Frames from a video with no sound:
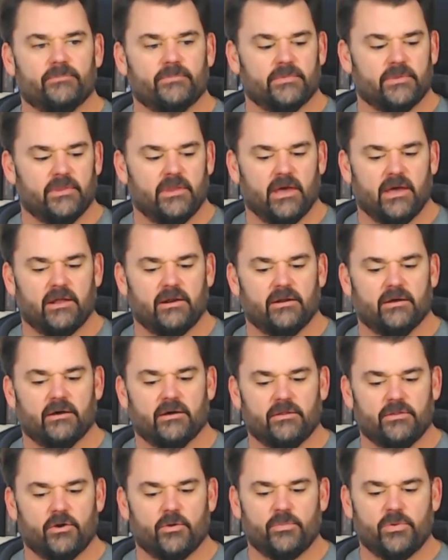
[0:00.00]

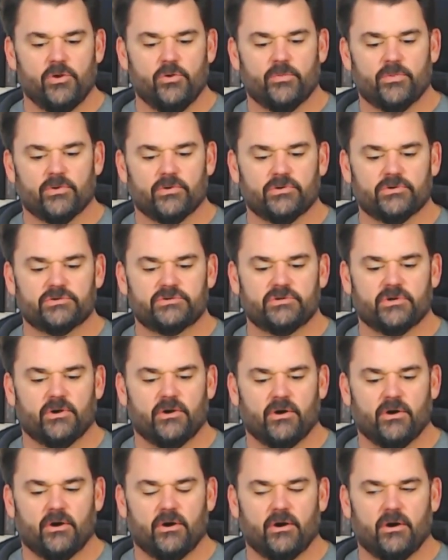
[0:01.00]
their pupils
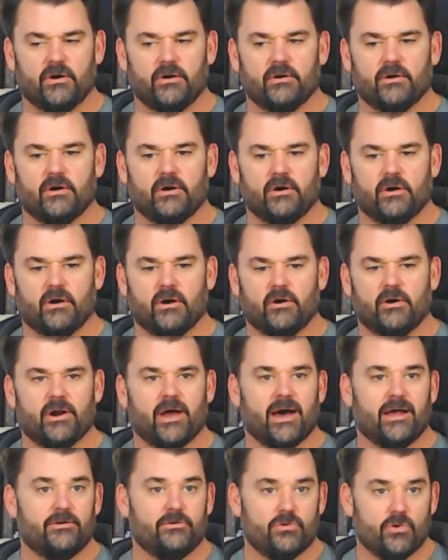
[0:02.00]
are
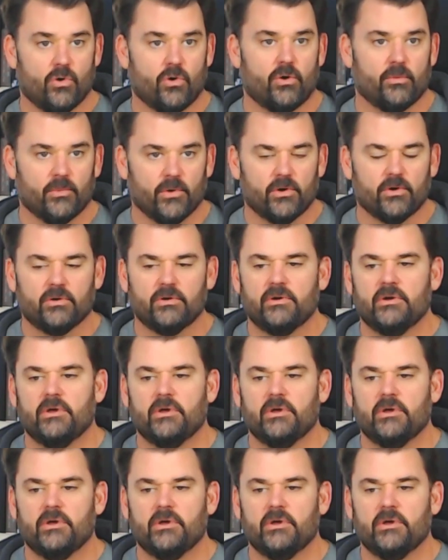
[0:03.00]
not normal.